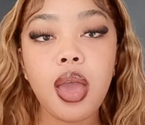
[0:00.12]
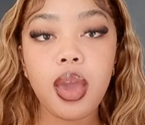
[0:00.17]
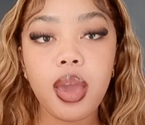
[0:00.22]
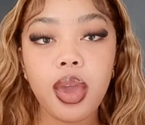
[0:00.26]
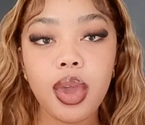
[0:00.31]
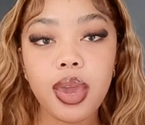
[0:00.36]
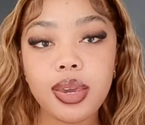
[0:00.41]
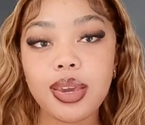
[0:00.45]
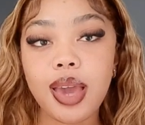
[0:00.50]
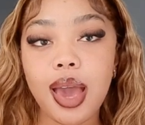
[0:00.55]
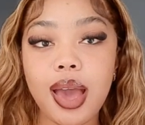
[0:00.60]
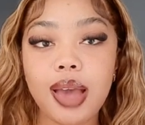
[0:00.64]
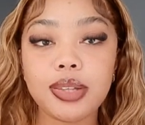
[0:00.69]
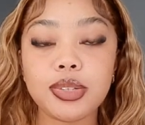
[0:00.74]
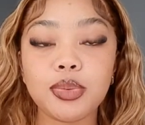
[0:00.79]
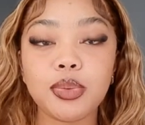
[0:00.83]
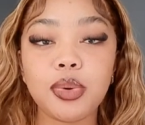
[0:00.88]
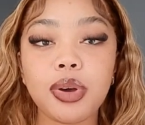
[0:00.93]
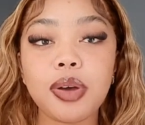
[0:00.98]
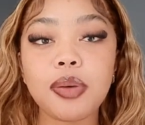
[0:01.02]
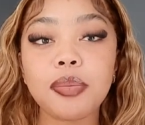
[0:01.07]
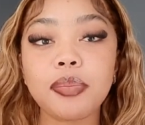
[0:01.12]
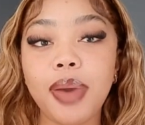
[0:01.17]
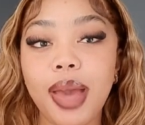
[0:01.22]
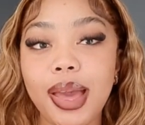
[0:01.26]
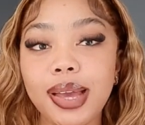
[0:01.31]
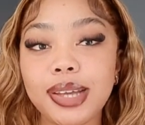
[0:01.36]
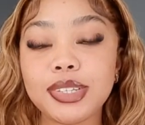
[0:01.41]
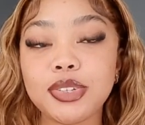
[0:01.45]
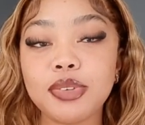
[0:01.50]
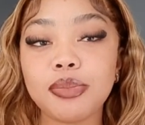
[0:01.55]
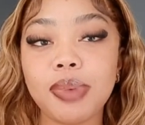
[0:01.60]
Hey guys, welcome
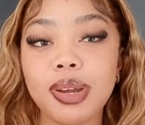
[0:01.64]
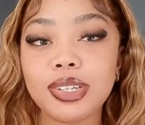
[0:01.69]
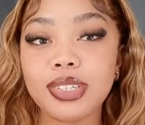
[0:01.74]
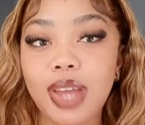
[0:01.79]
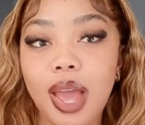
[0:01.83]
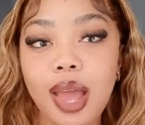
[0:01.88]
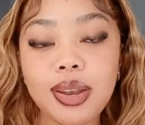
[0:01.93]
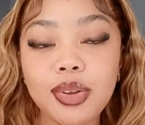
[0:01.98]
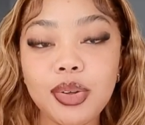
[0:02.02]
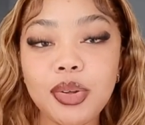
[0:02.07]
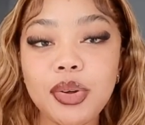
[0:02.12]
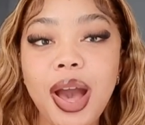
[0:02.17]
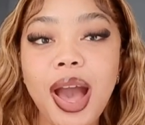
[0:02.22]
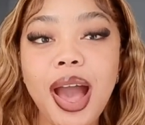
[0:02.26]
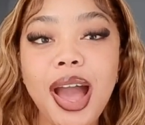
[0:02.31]
back to my channel.